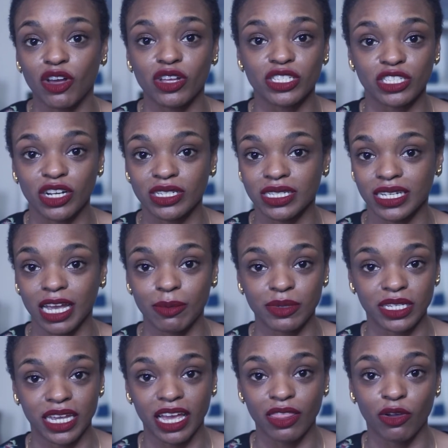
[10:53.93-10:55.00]
all starts to come
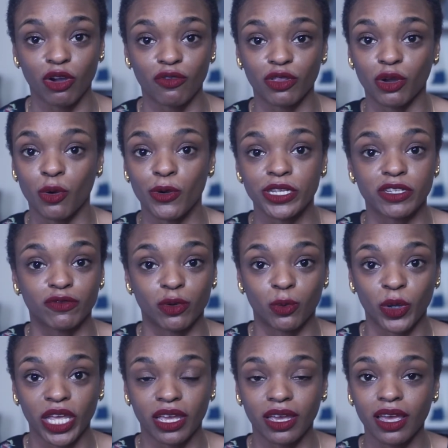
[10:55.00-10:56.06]
together over the course of a
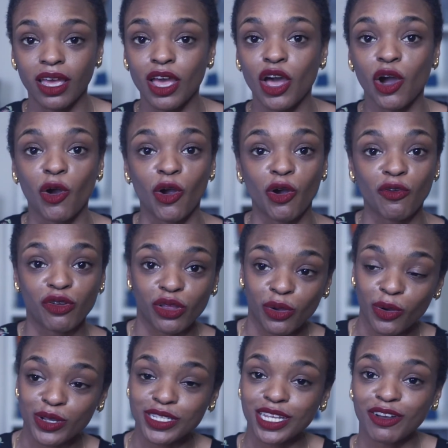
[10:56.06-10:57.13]
week or over the
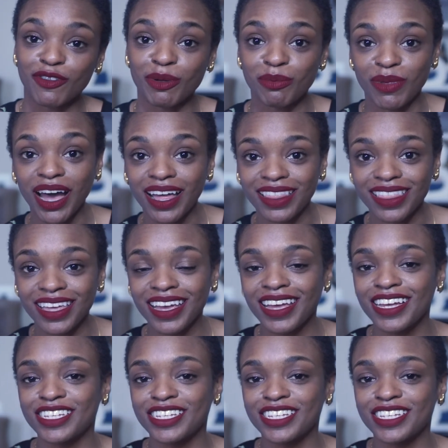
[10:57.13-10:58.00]
course of a month.